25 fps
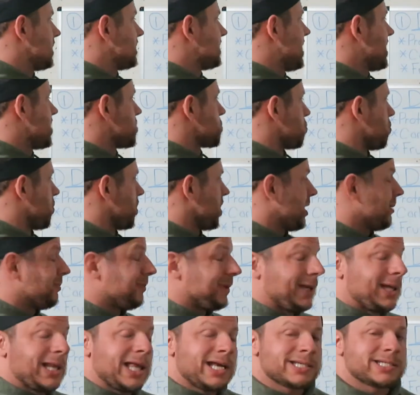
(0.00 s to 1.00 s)
Days where
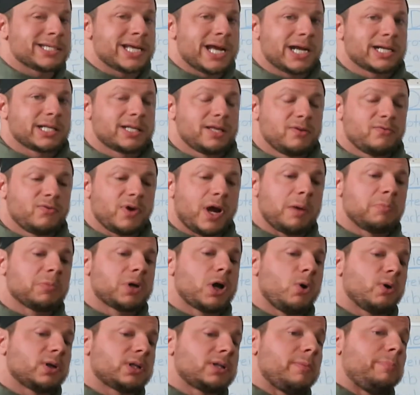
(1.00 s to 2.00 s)
I'm less active, I'm
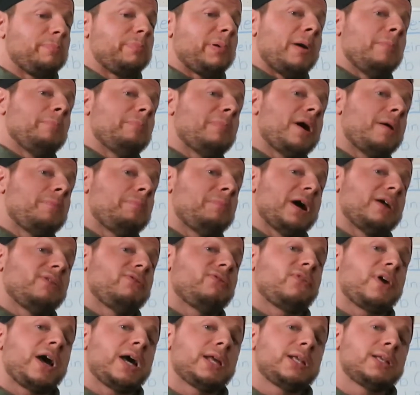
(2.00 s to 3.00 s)
going to bump up my
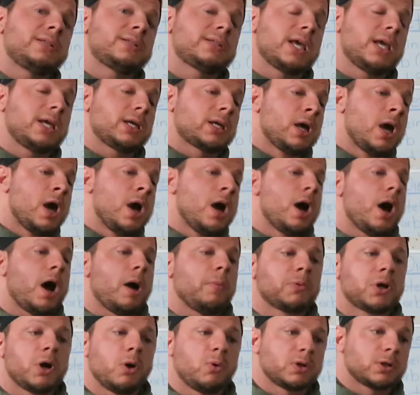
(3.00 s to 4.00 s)
fat intake.
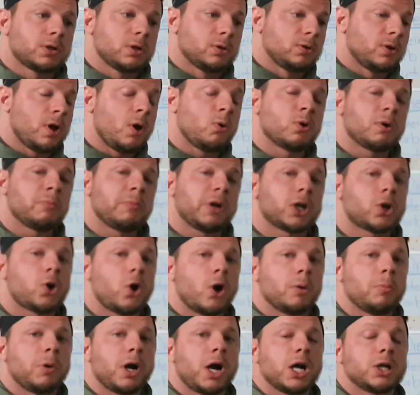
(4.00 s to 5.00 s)
I'm going to lower my
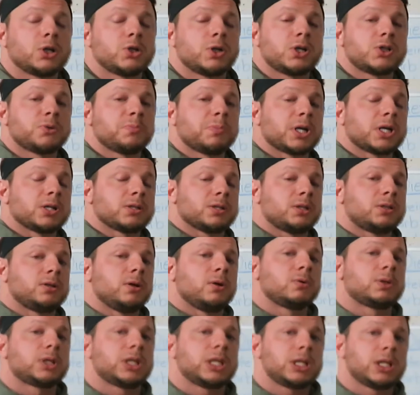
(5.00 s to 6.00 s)
carbohydrates because I
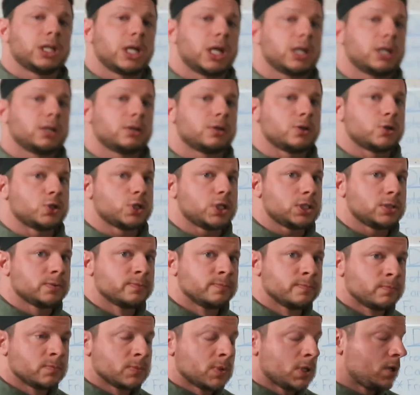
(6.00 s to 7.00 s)
don't need that
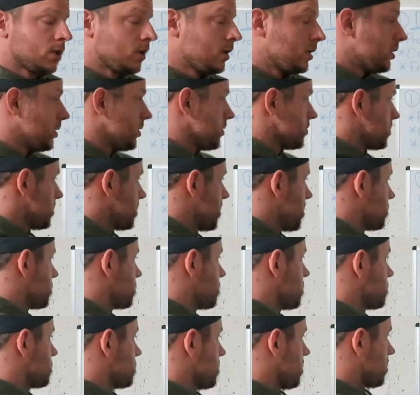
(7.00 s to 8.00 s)
energy. So
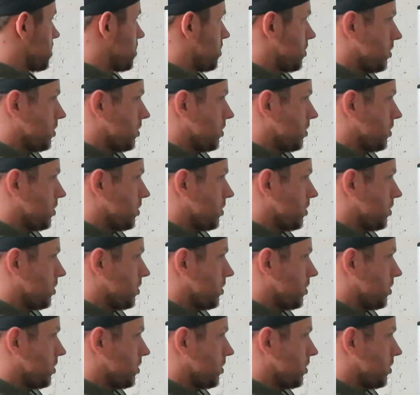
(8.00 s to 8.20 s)
that's just a